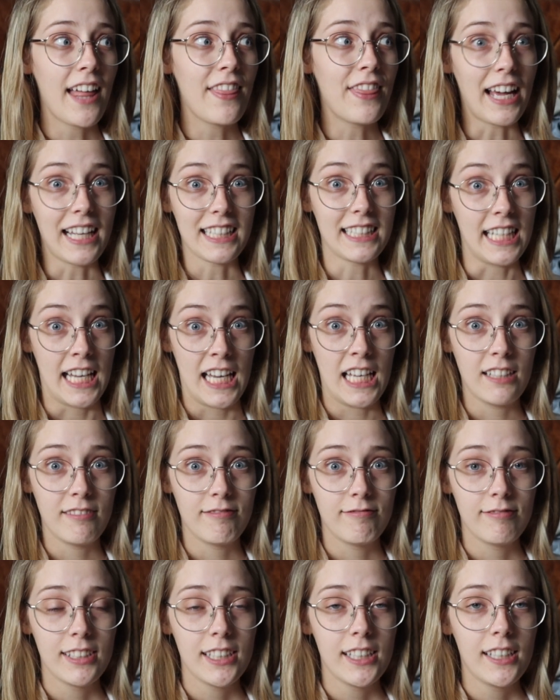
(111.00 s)
That's it.
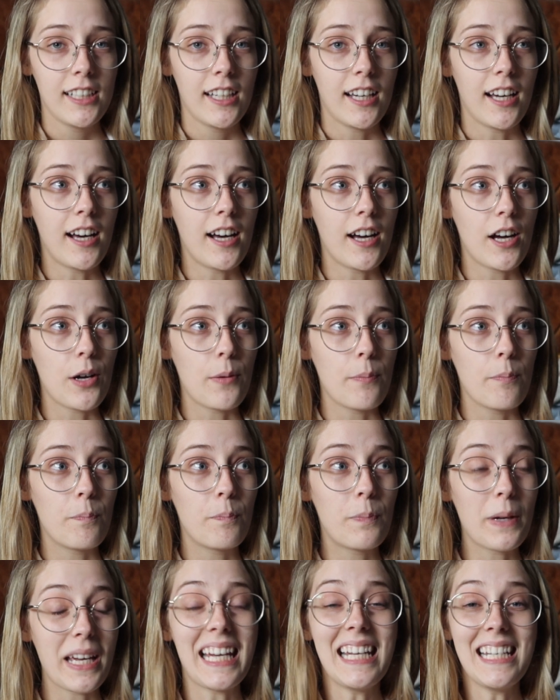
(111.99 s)

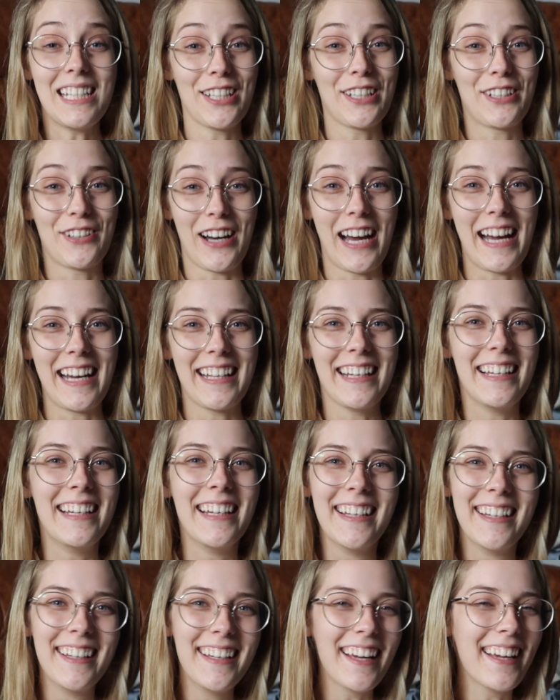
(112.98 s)
But he did great.
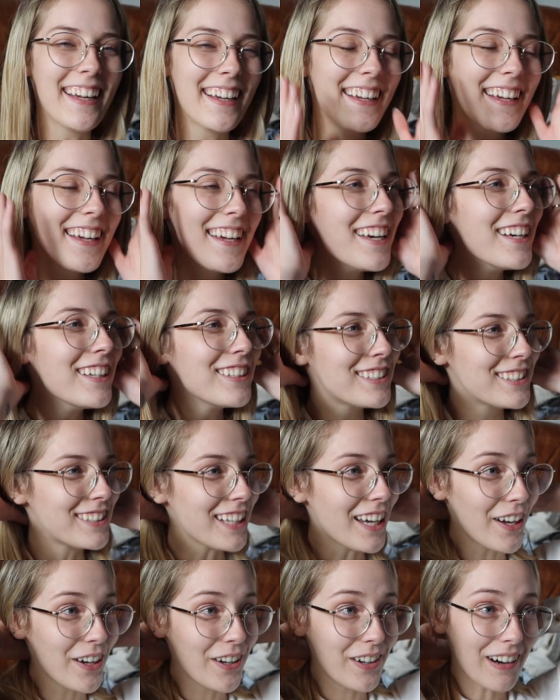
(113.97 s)

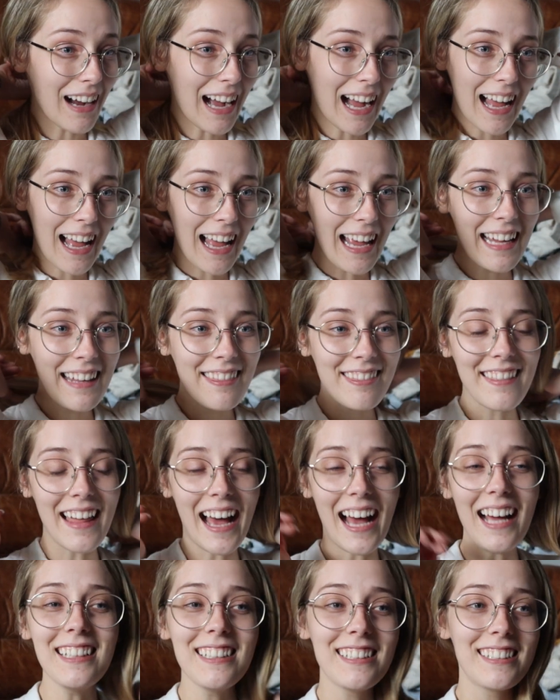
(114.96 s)
So in
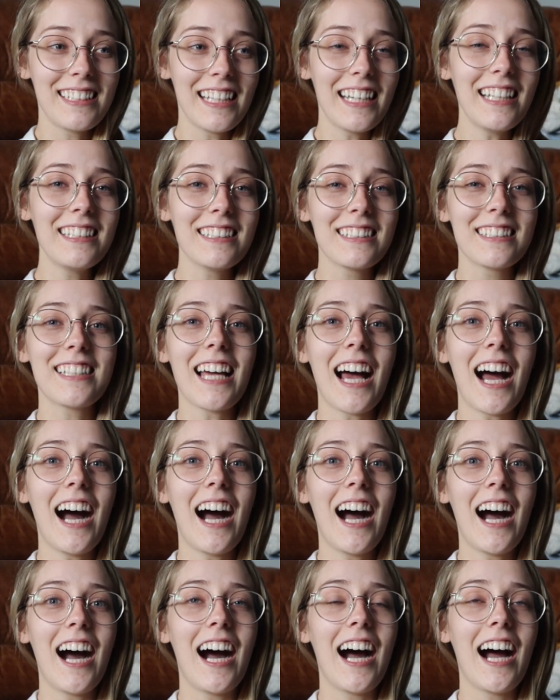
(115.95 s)
that sense,
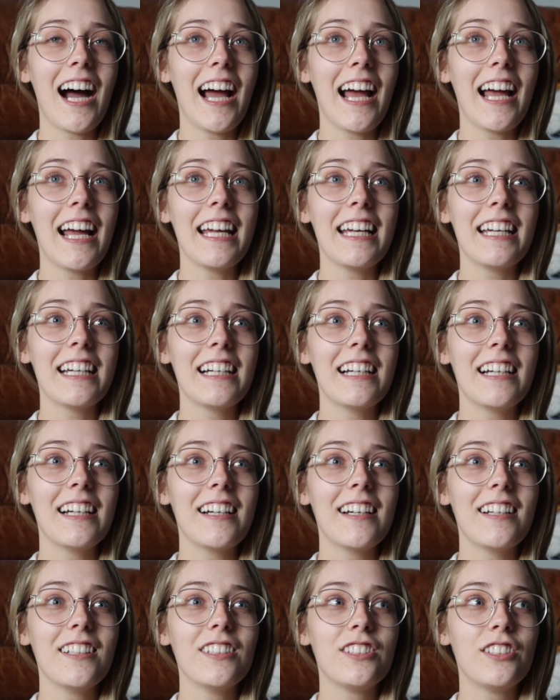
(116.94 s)
I
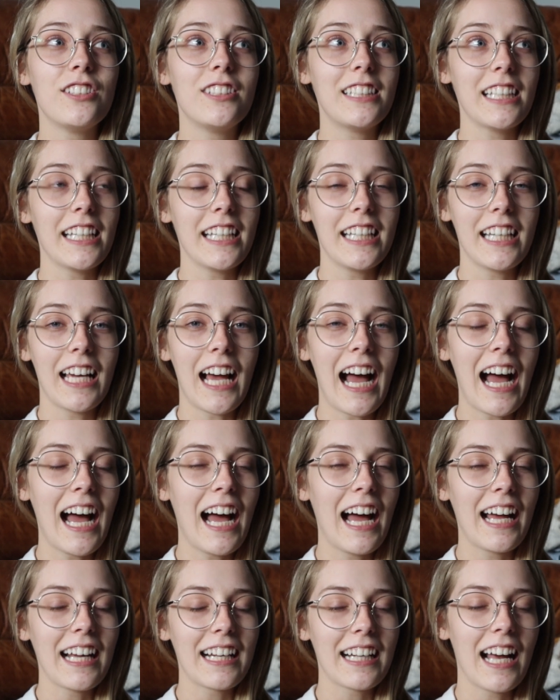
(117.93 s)

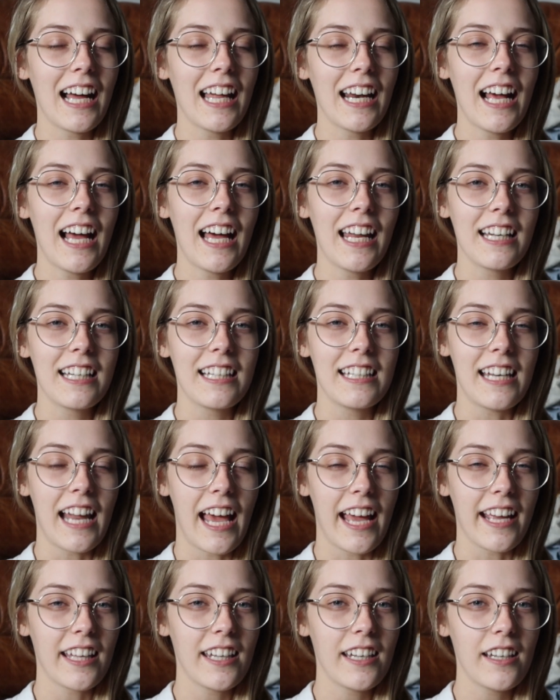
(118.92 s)
had kind of had a
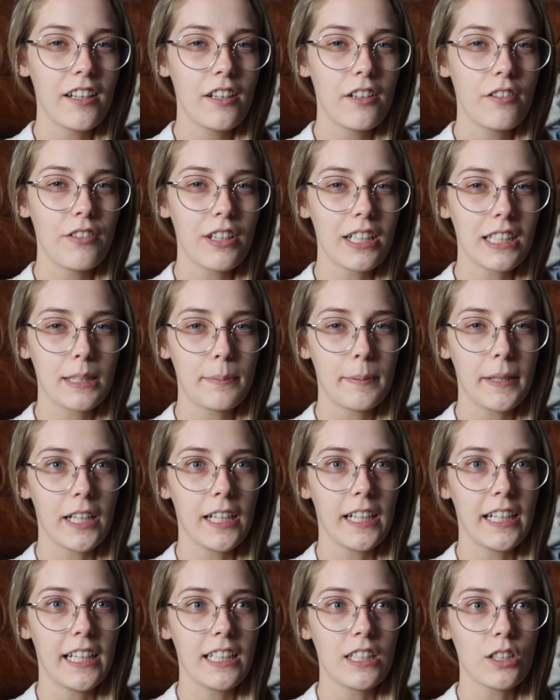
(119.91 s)
negative
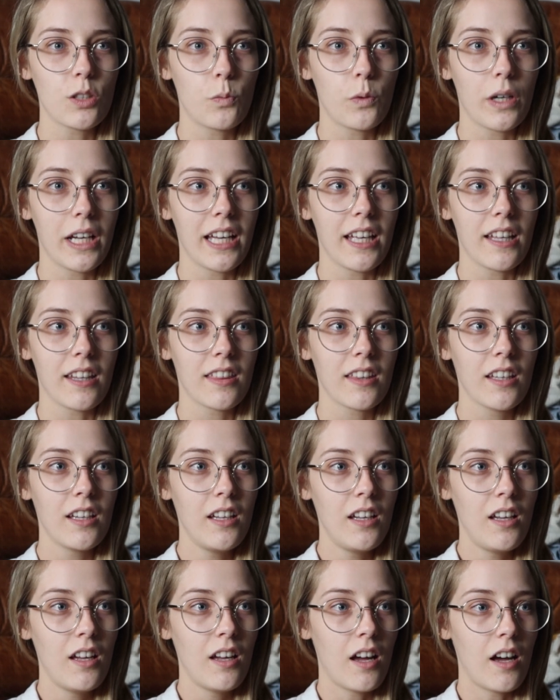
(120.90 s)
experience with
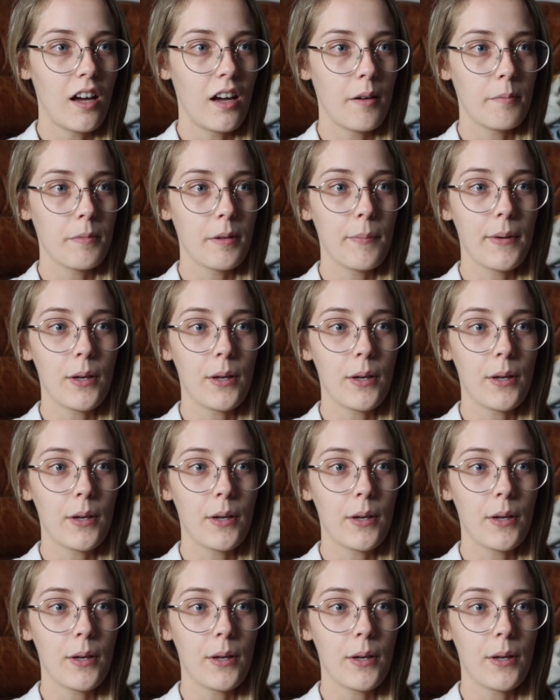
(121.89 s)
the